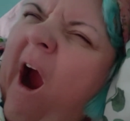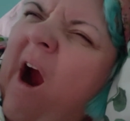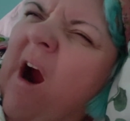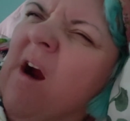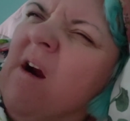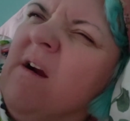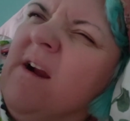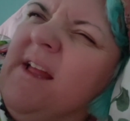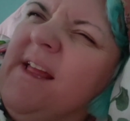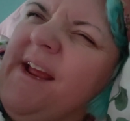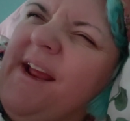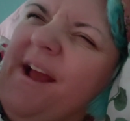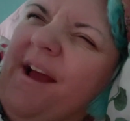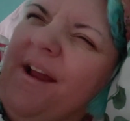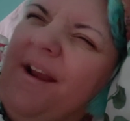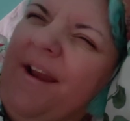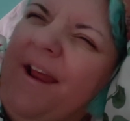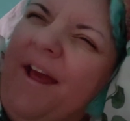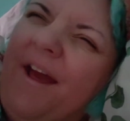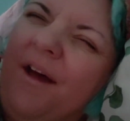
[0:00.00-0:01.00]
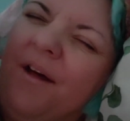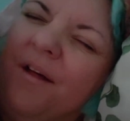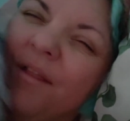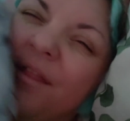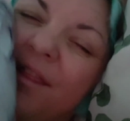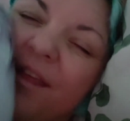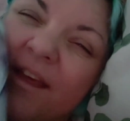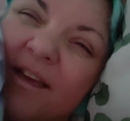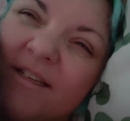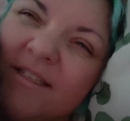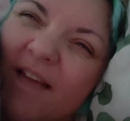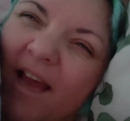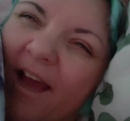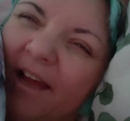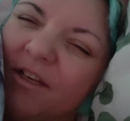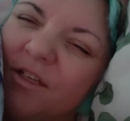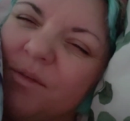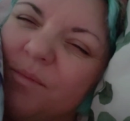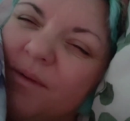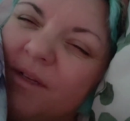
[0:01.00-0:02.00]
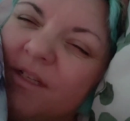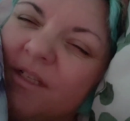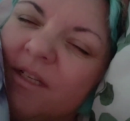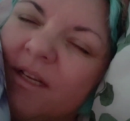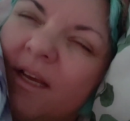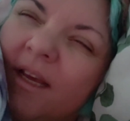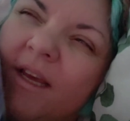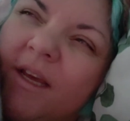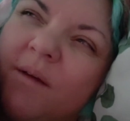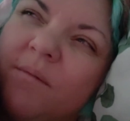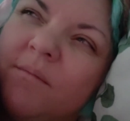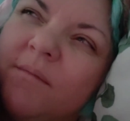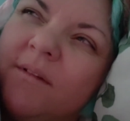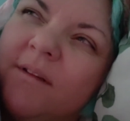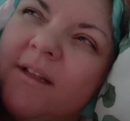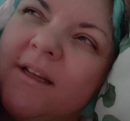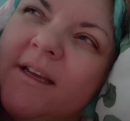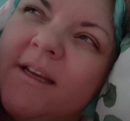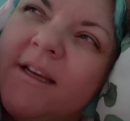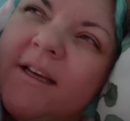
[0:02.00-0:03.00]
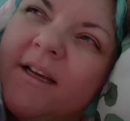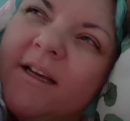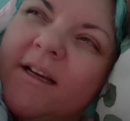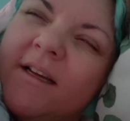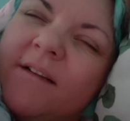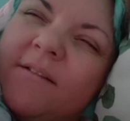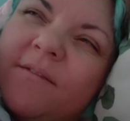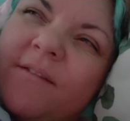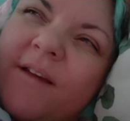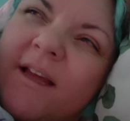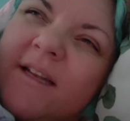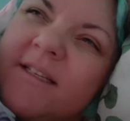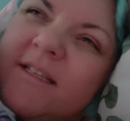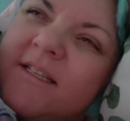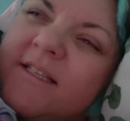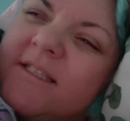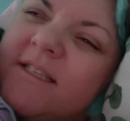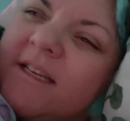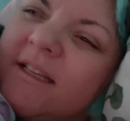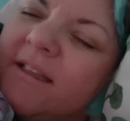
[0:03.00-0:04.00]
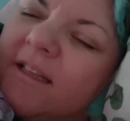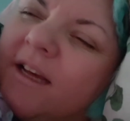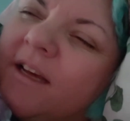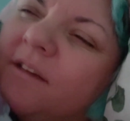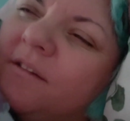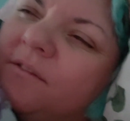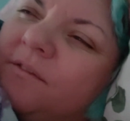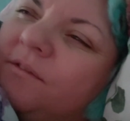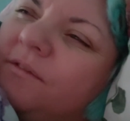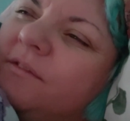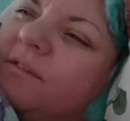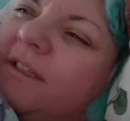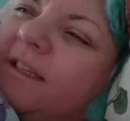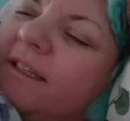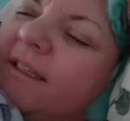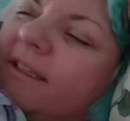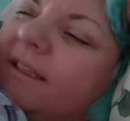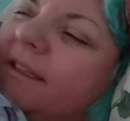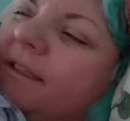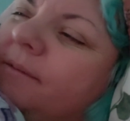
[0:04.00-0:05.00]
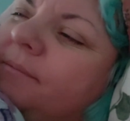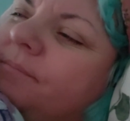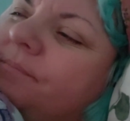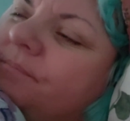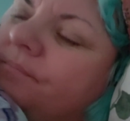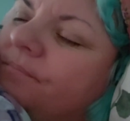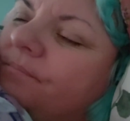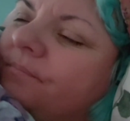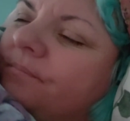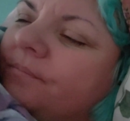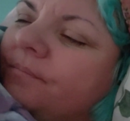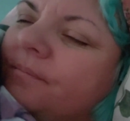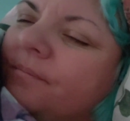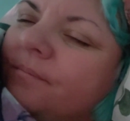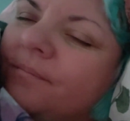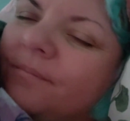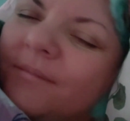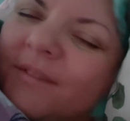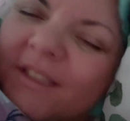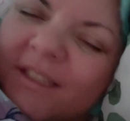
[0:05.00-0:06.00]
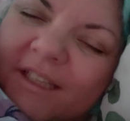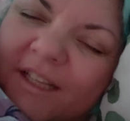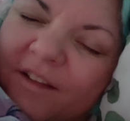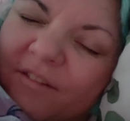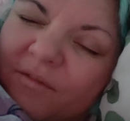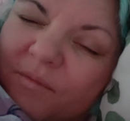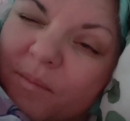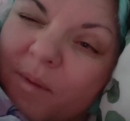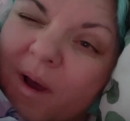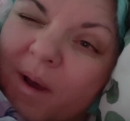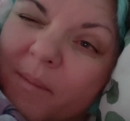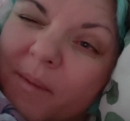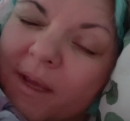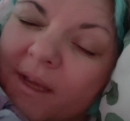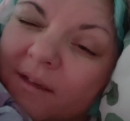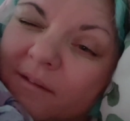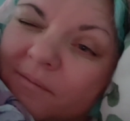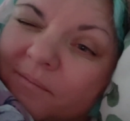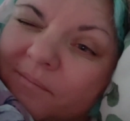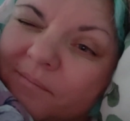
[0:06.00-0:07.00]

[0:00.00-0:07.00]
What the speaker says: really unhealthy attachment to him, like a fantasy love, like love bombing,